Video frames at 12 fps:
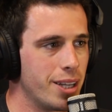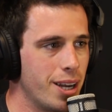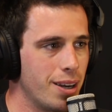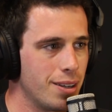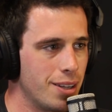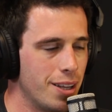
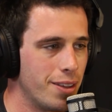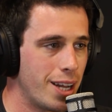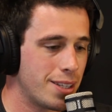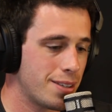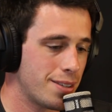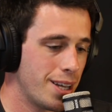Yeah, and
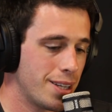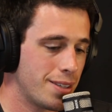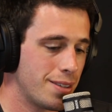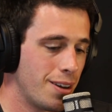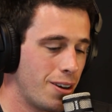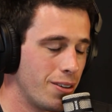that's
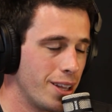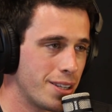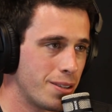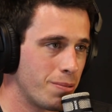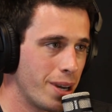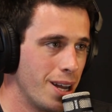the heart.
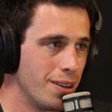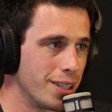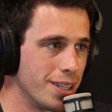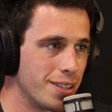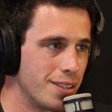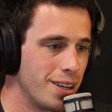That's the
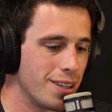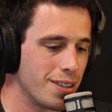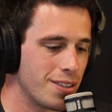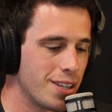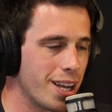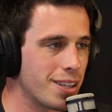reality. It's not
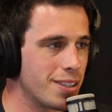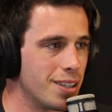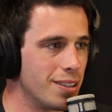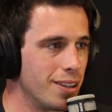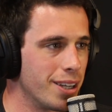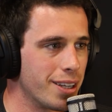the
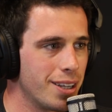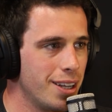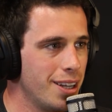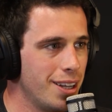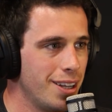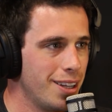sexy like,
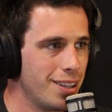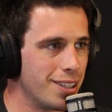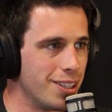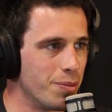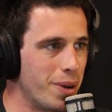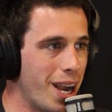
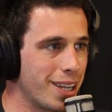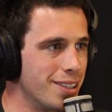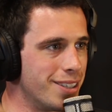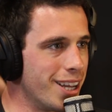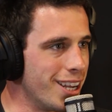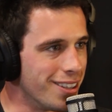back in
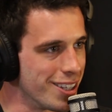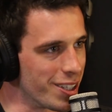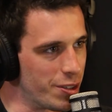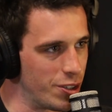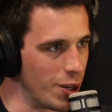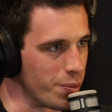the day, like
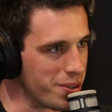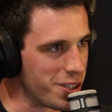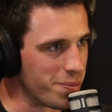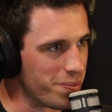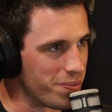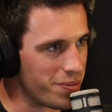dumping
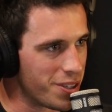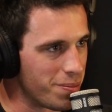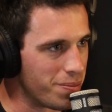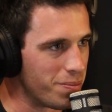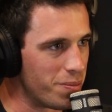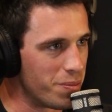
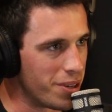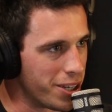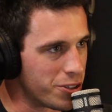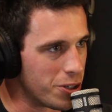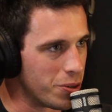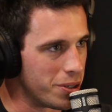some
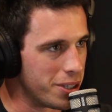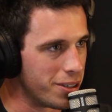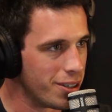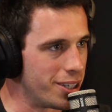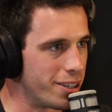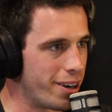nitro in
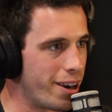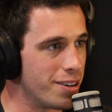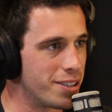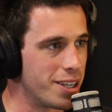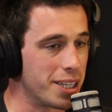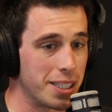your air
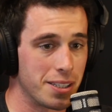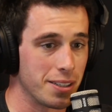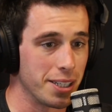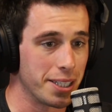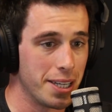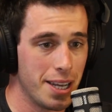intake. It's
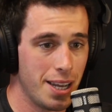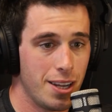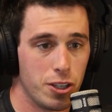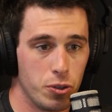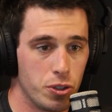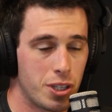like
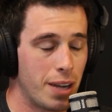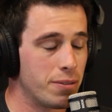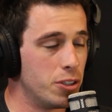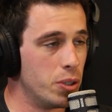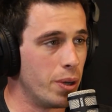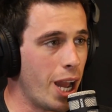you just have
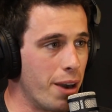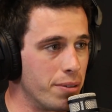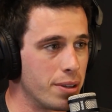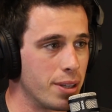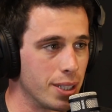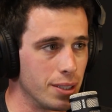to do
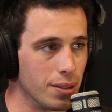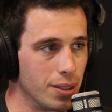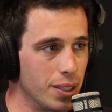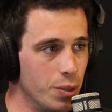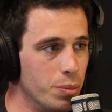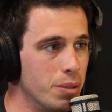everything a
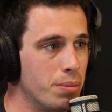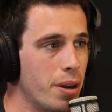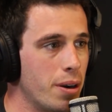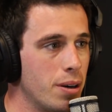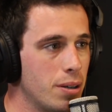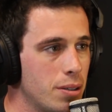little bit
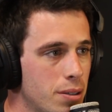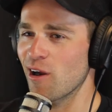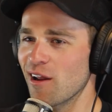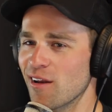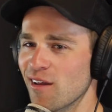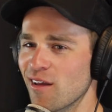better.
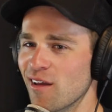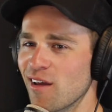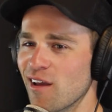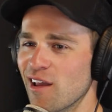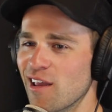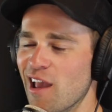Right.
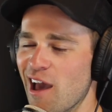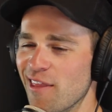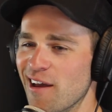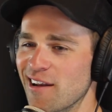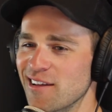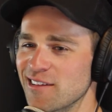Yeah,
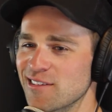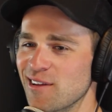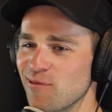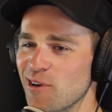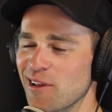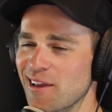that is.
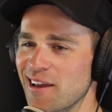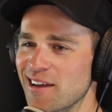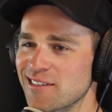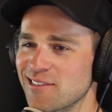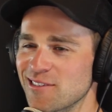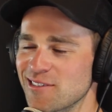It really
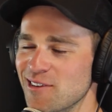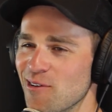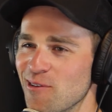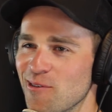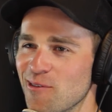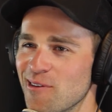is. There's
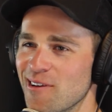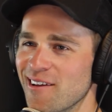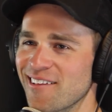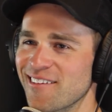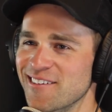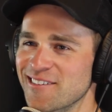no
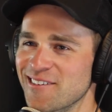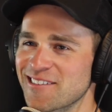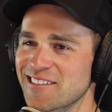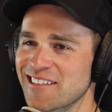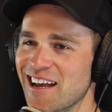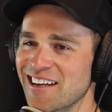
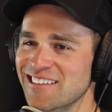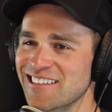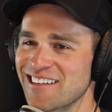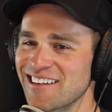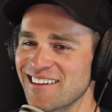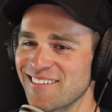
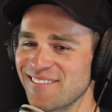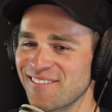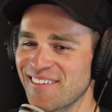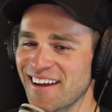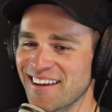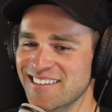sexy
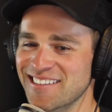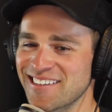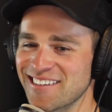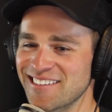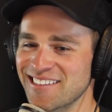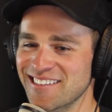fix
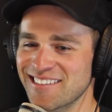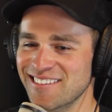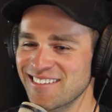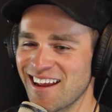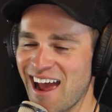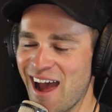to just
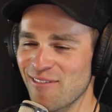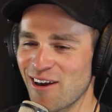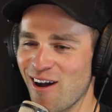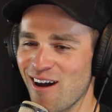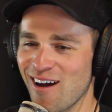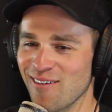having a
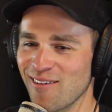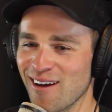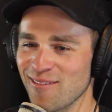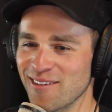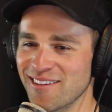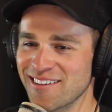hot
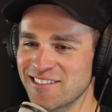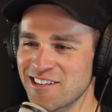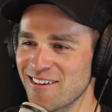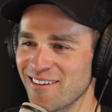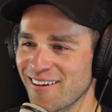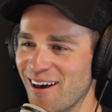rod with a
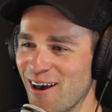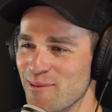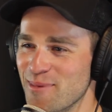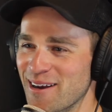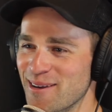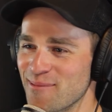cheater
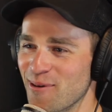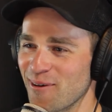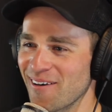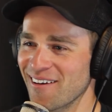carb anymore.